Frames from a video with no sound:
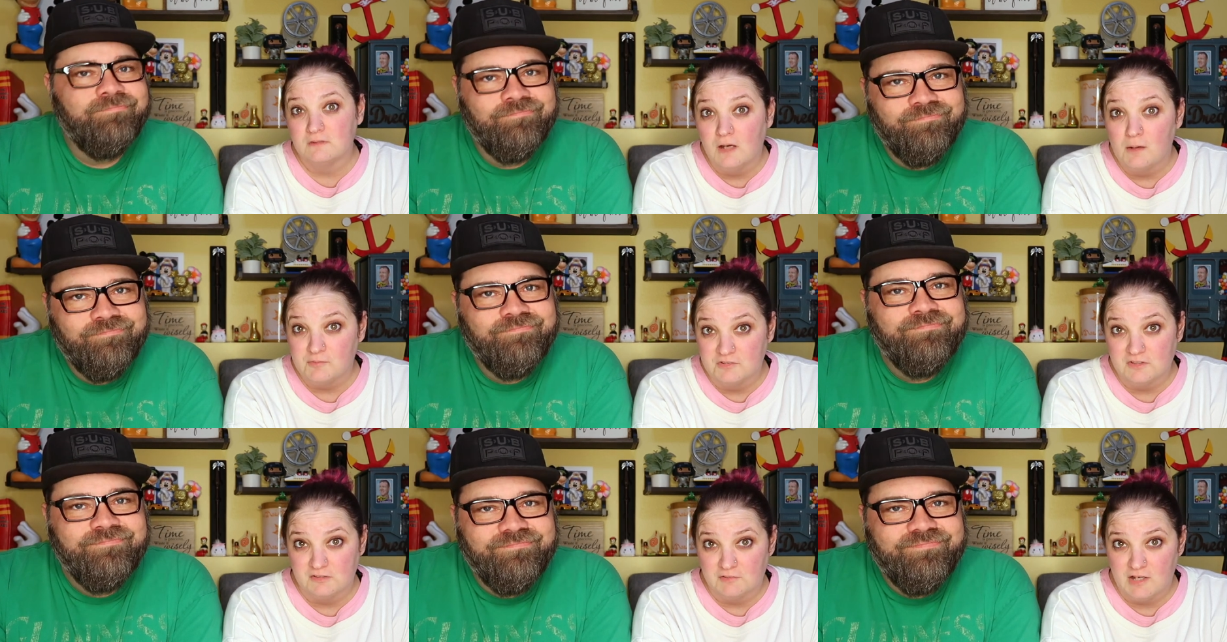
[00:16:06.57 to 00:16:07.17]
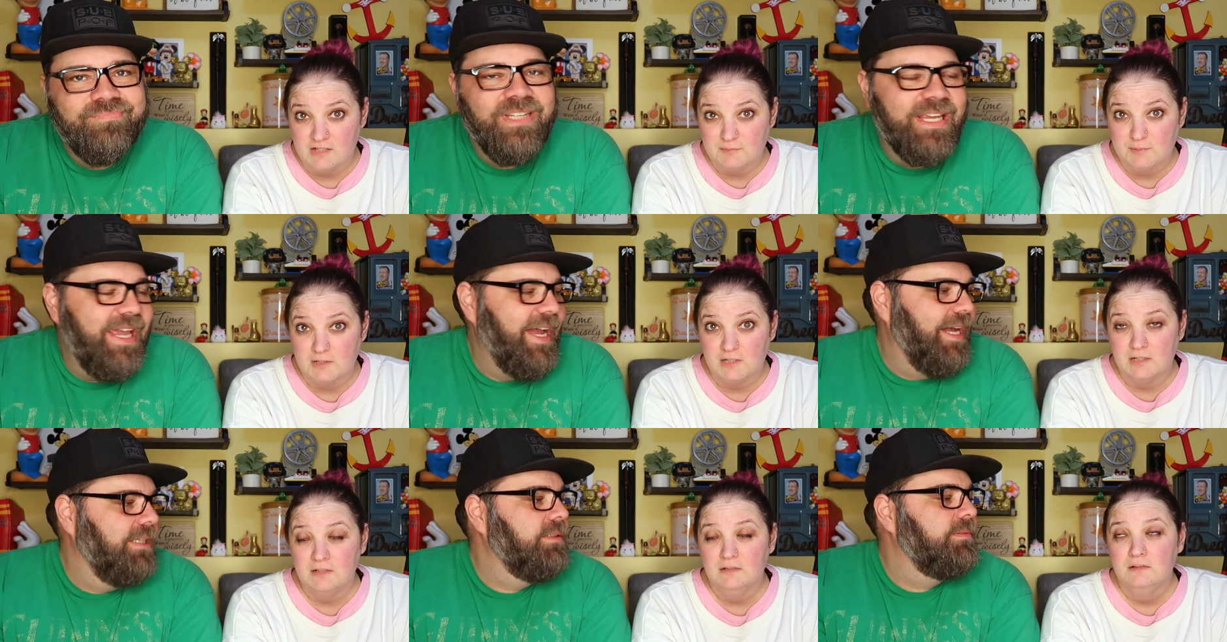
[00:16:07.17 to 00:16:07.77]
Speaker 1: is obviously raspberry.
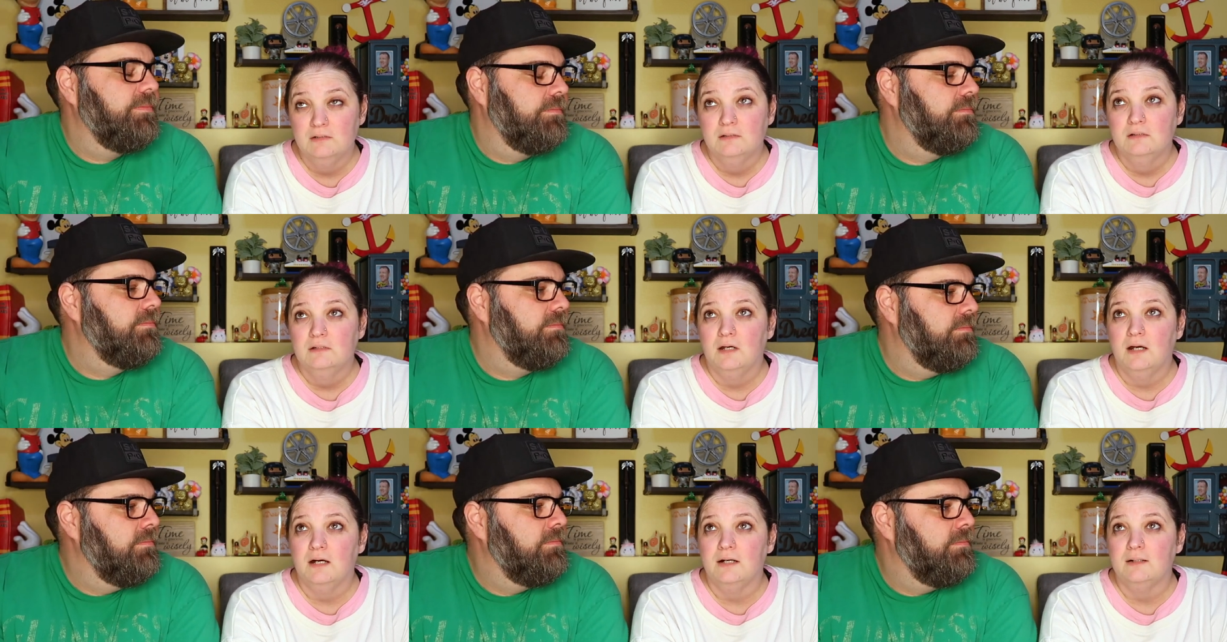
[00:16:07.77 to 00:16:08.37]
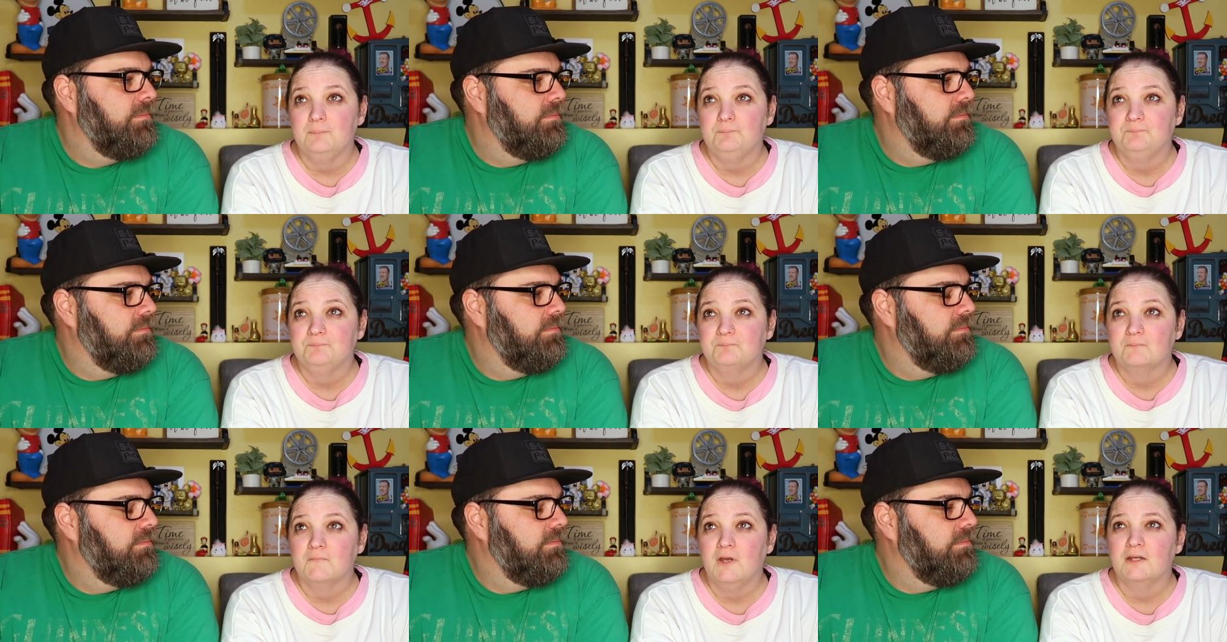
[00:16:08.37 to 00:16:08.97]
Yeah. Um,
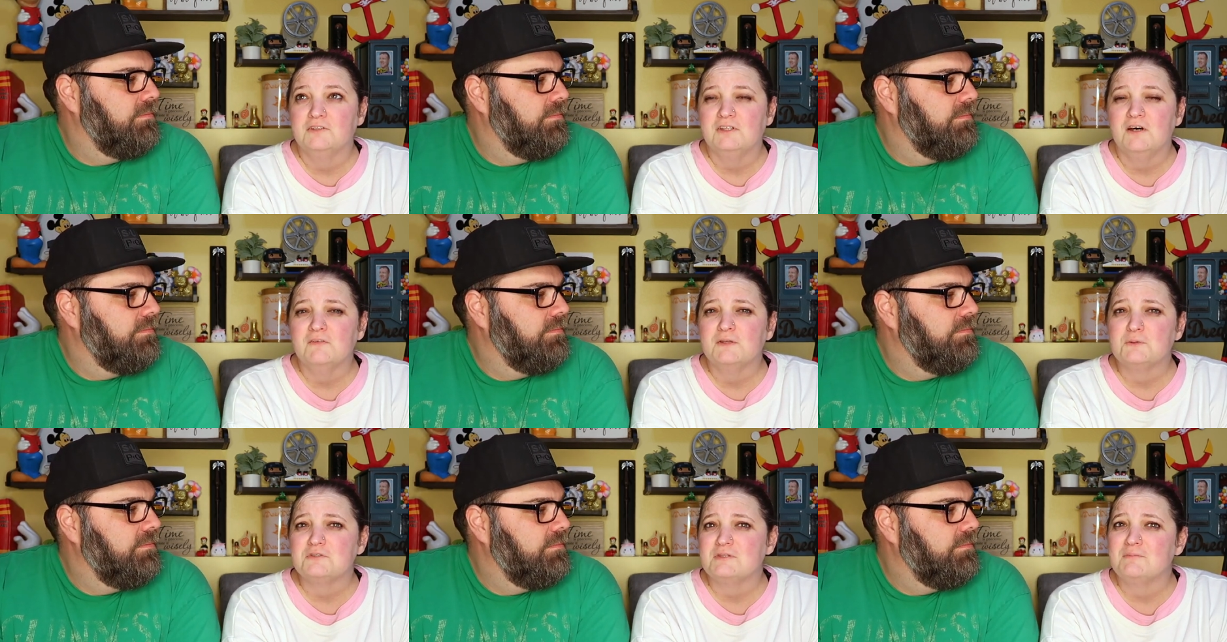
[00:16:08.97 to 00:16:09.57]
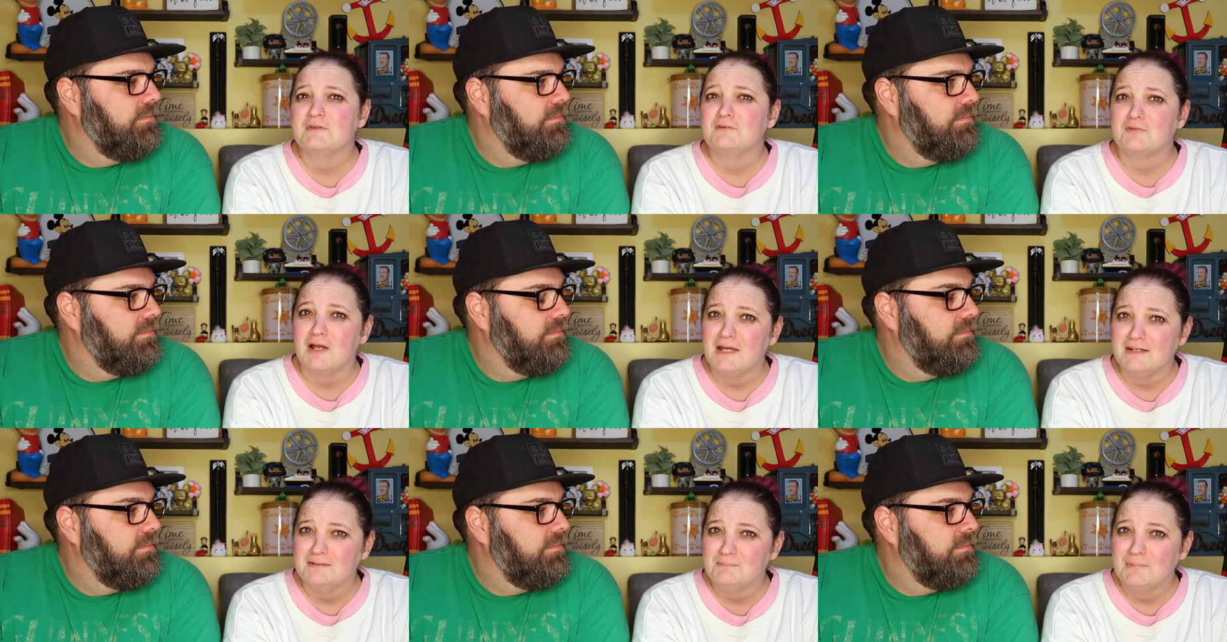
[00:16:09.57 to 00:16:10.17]
I could tell that it was something
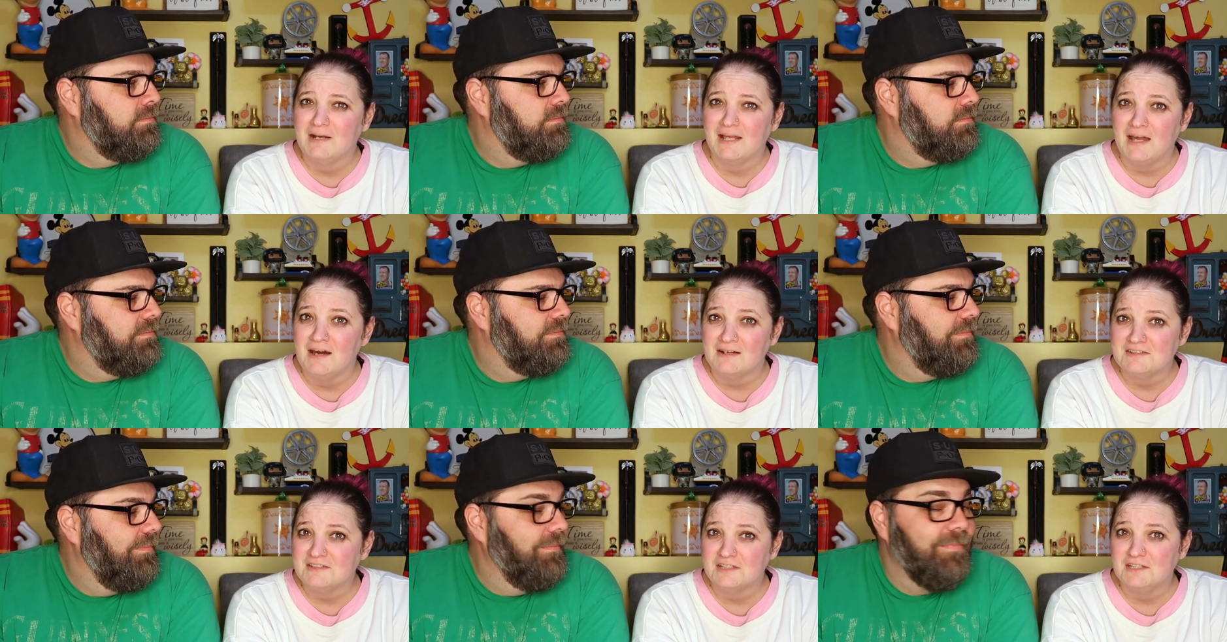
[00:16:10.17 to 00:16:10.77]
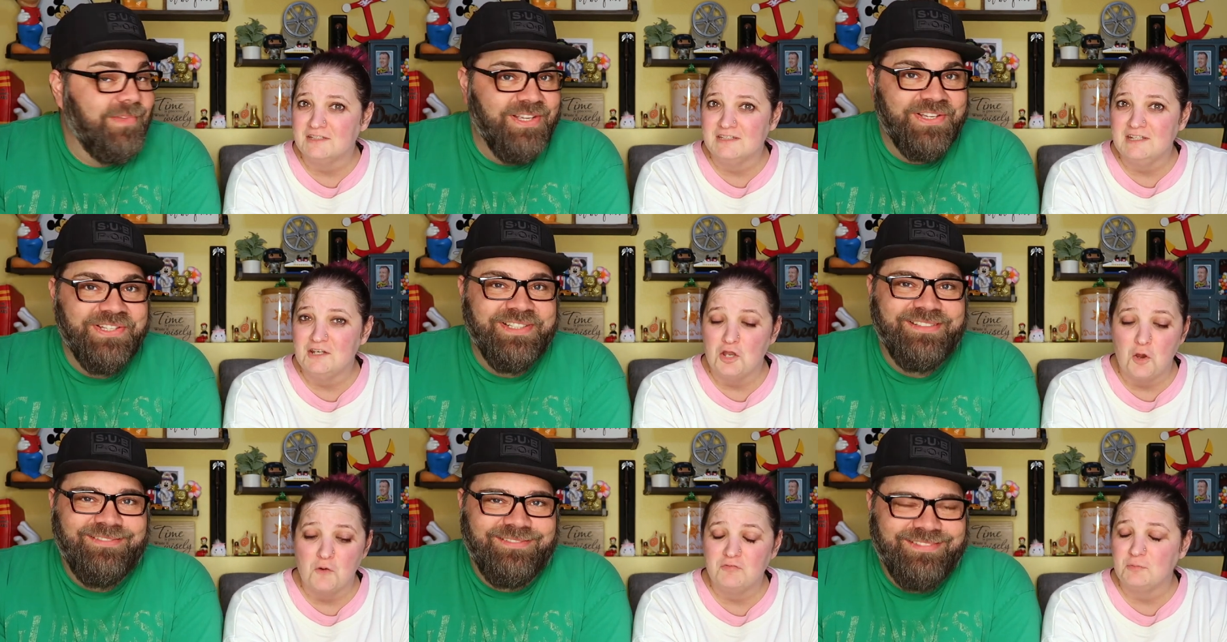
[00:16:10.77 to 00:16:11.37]
red, but I honestly
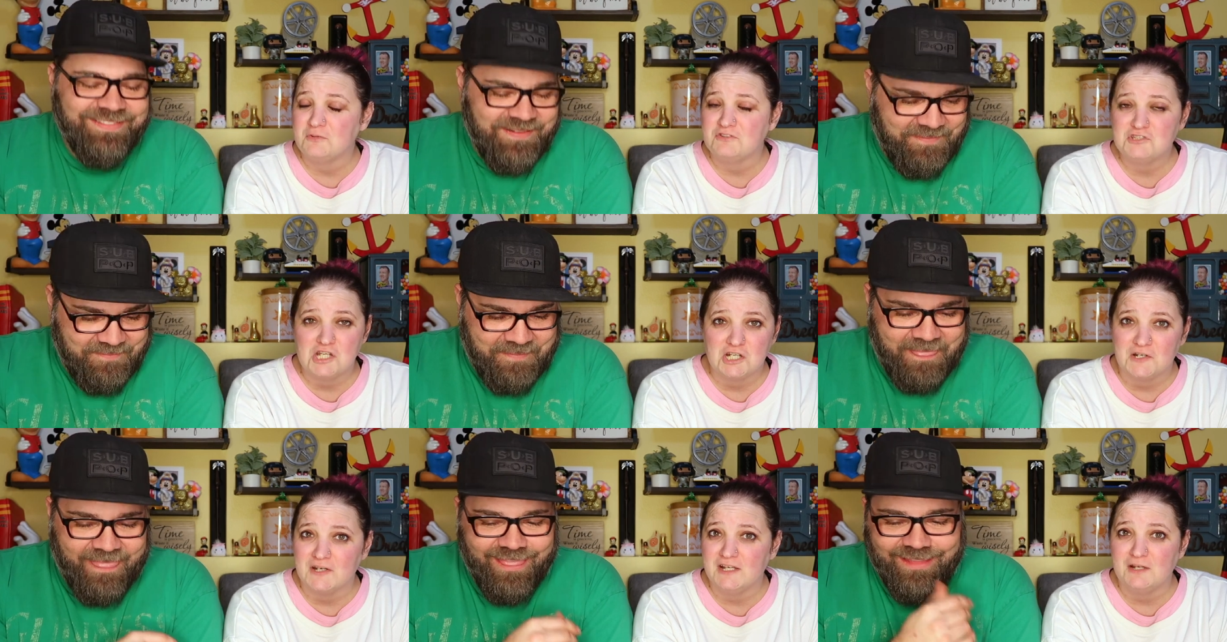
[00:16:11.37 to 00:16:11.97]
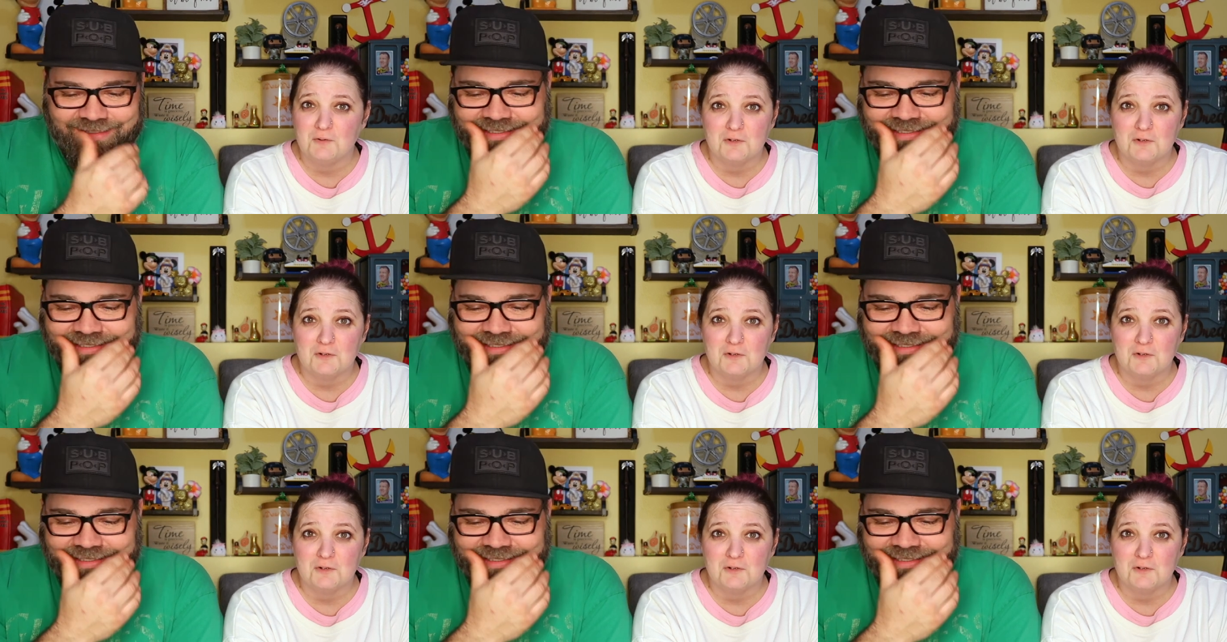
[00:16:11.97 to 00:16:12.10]
didn't know if it was cherry